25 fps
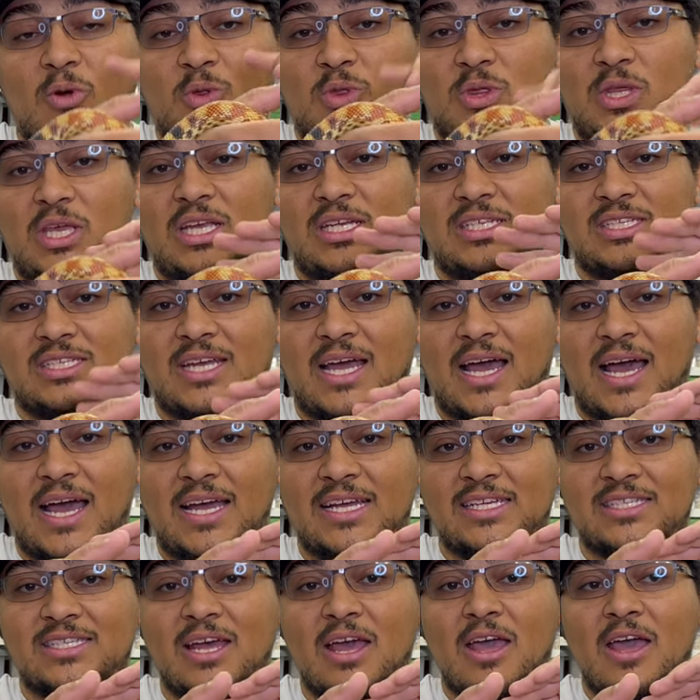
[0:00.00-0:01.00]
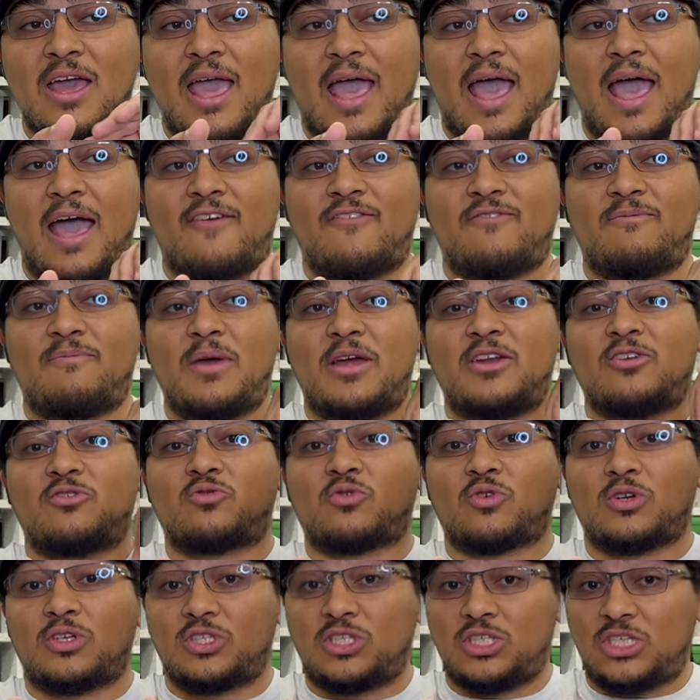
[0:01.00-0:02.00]
these guys have been
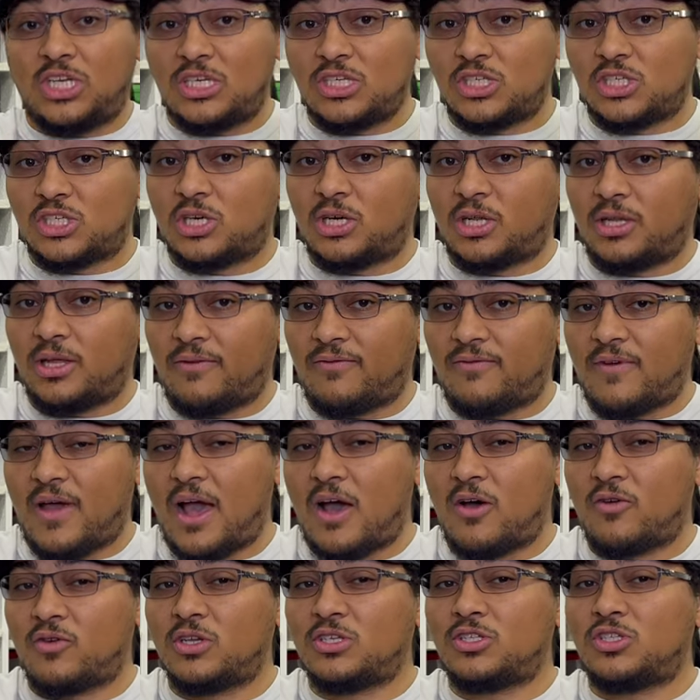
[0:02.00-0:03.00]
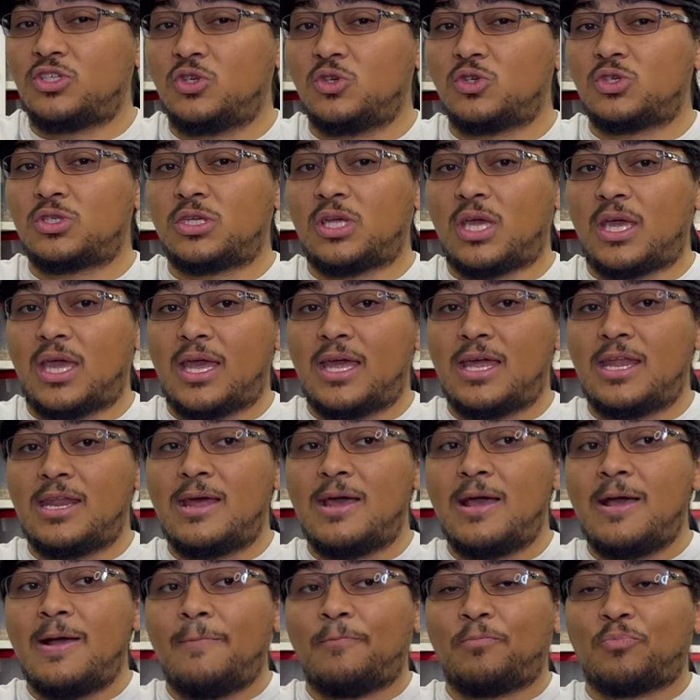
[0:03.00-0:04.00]
traditionally found is usually in
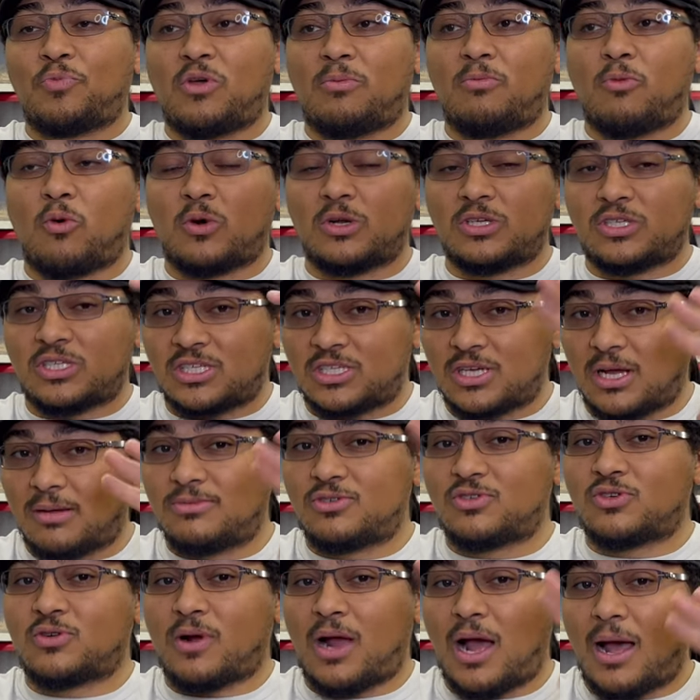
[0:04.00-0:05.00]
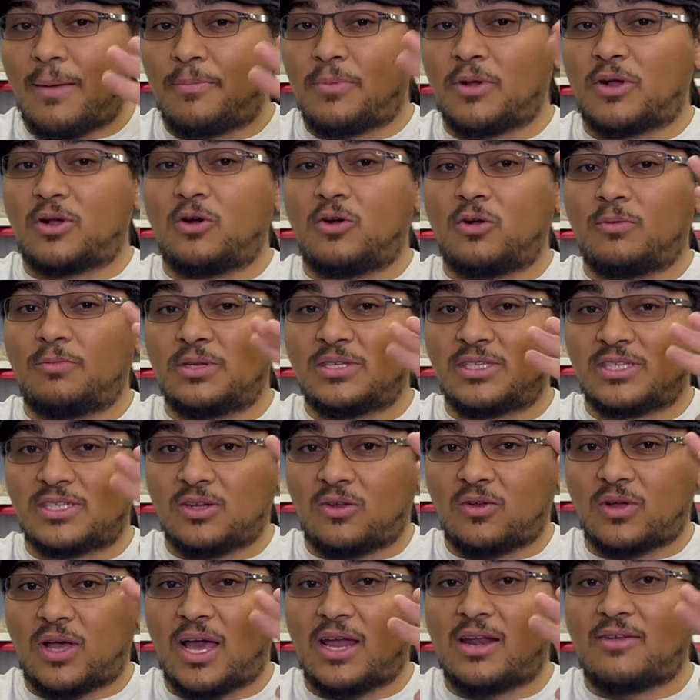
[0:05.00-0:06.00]
the more subtropical, but
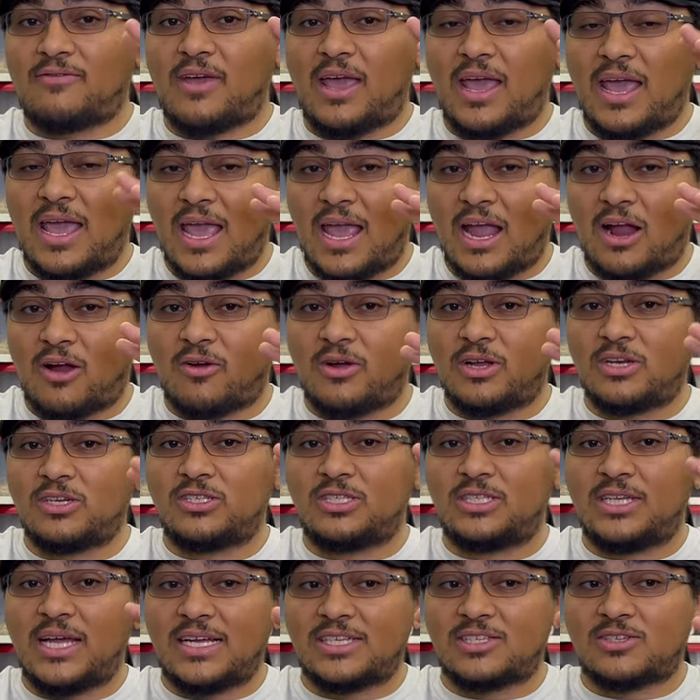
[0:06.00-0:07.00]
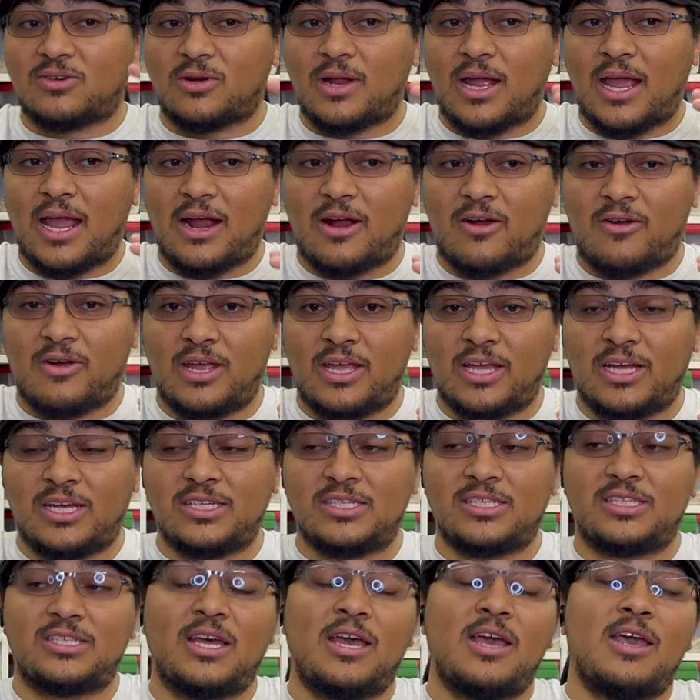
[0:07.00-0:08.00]
still kind of arid desert
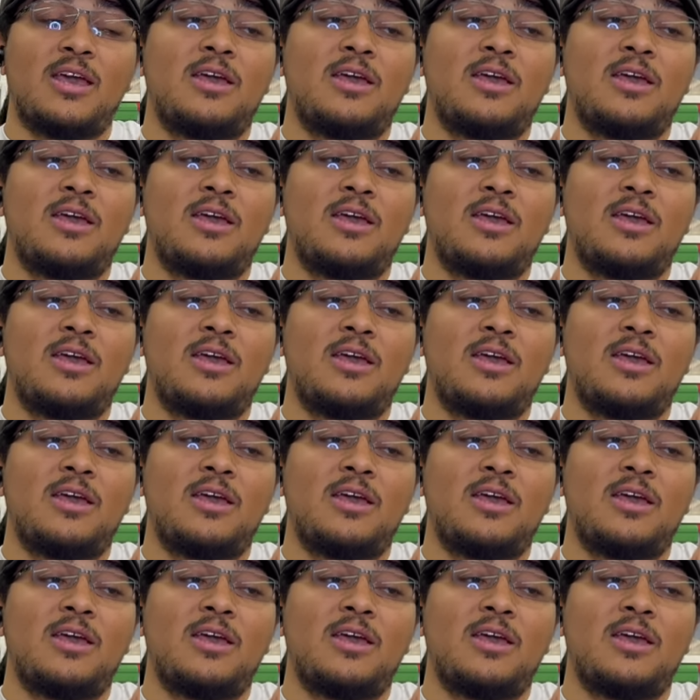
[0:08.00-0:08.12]
areas